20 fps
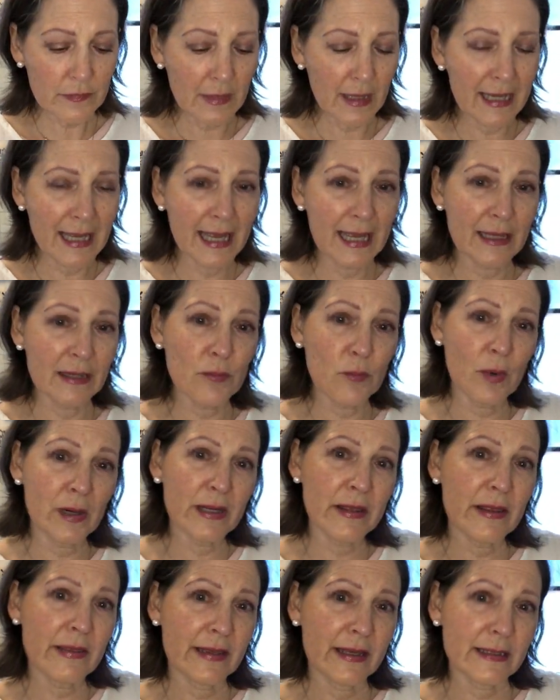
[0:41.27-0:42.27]
And one of
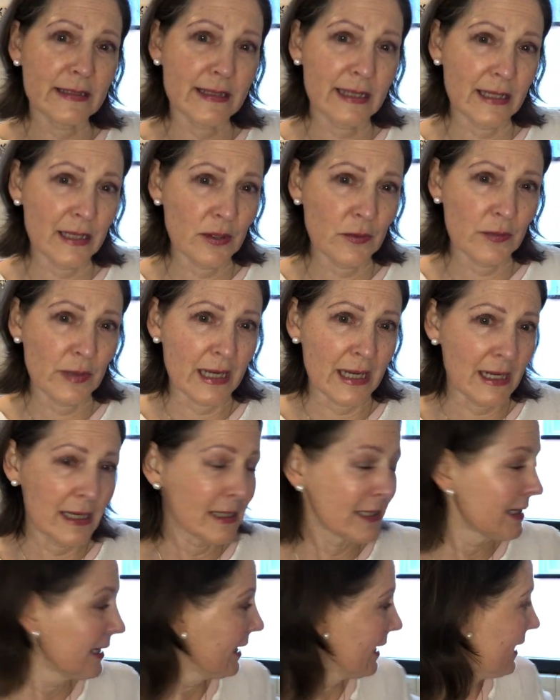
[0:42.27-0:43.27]
the things that you need
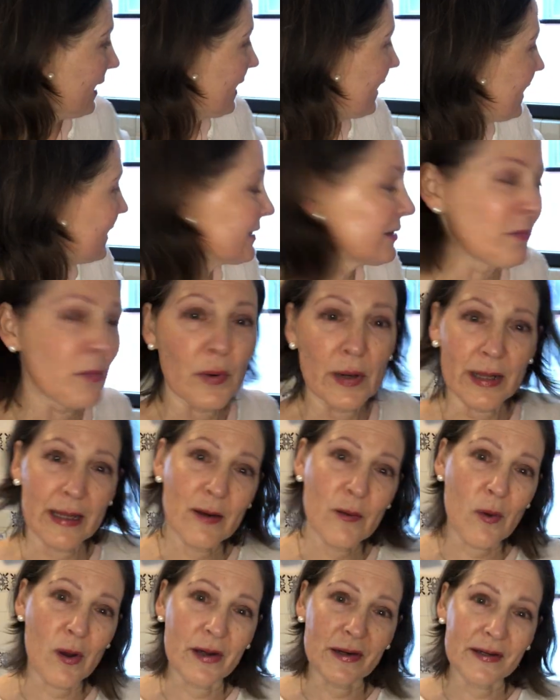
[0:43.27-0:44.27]
is boiling
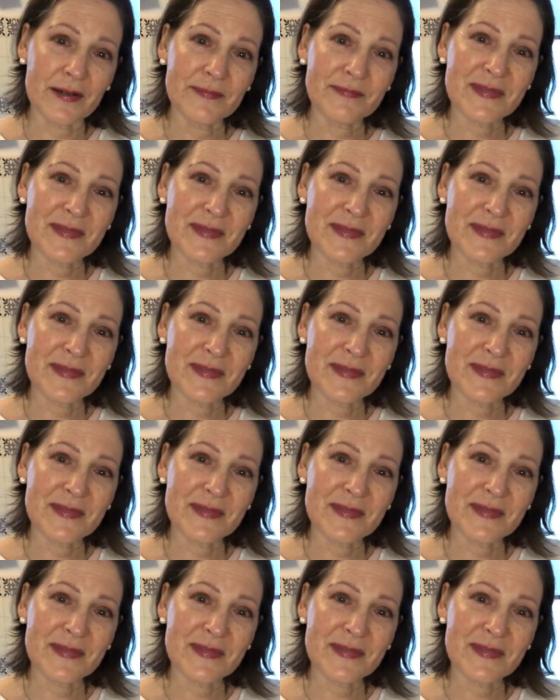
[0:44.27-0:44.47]
water.